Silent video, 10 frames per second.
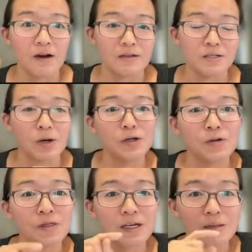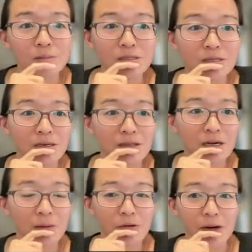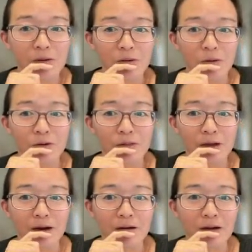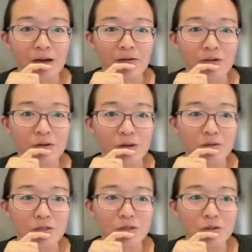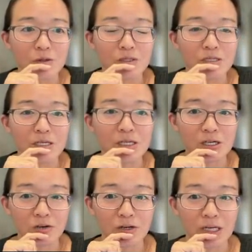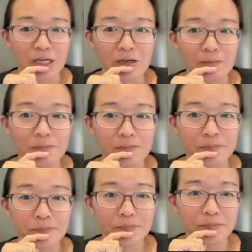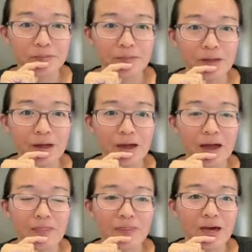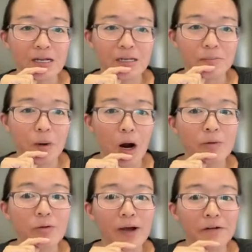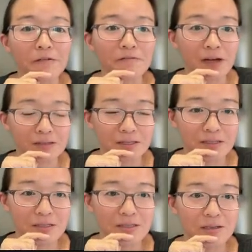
so under themes in the upper right corner there, if you go to security and then barbed wire fence,